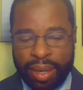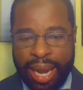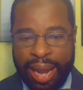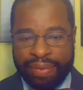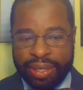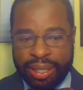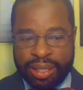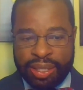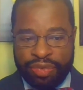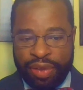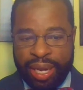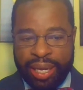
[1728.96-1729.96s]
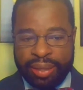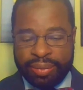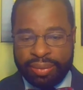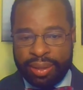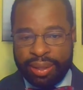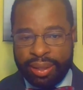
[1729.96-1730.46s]
after this defeat,
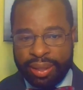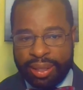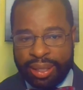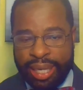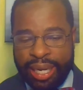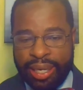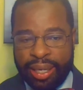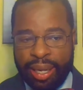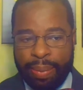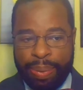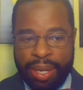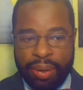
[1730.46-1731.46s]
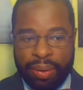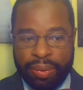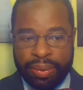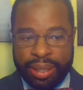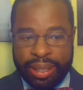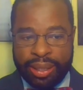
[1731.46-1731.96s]
the state
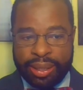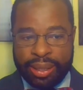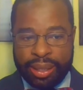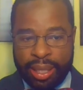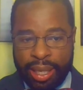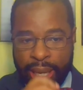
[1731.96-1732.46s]
appealed this.